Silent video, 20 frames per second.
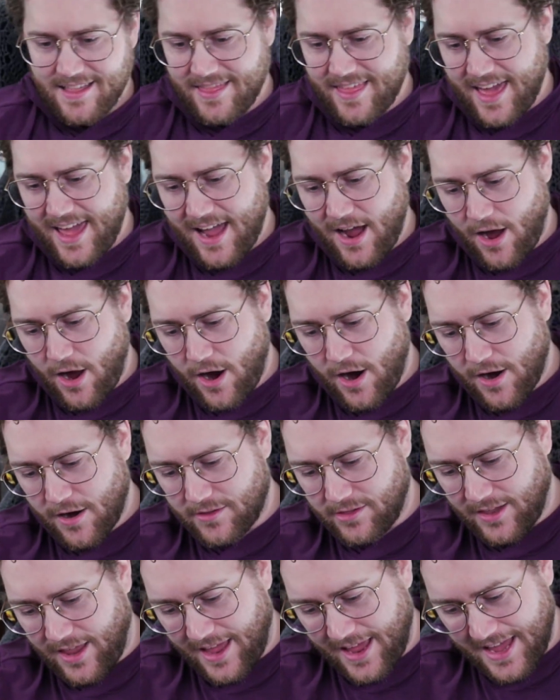They are
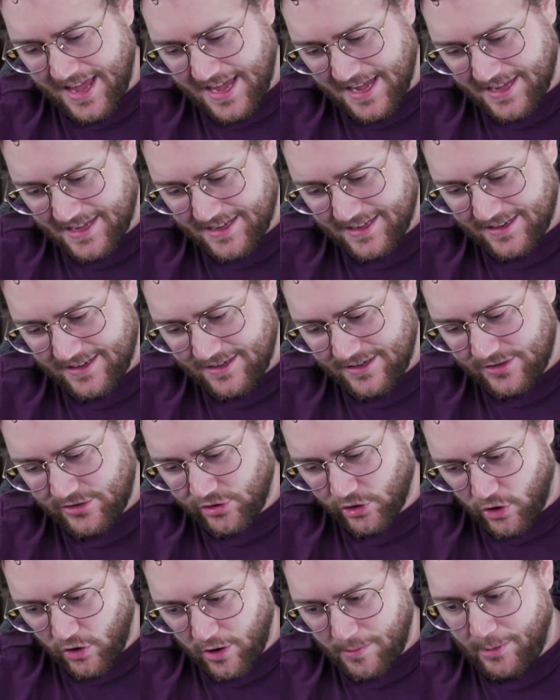like
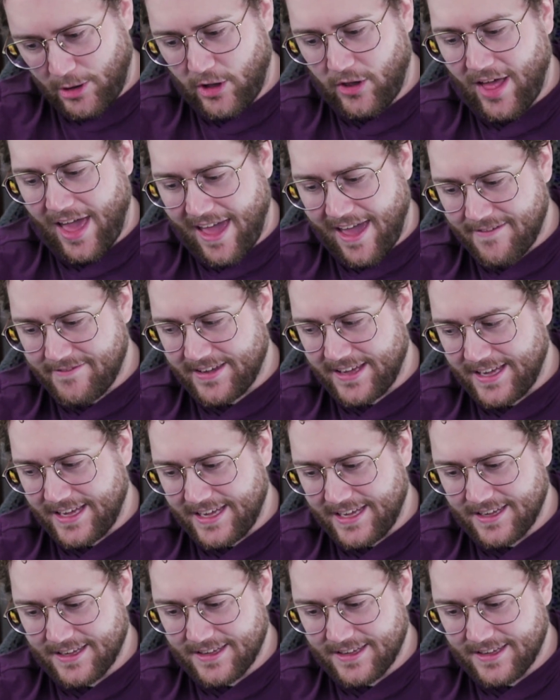durable, heavy,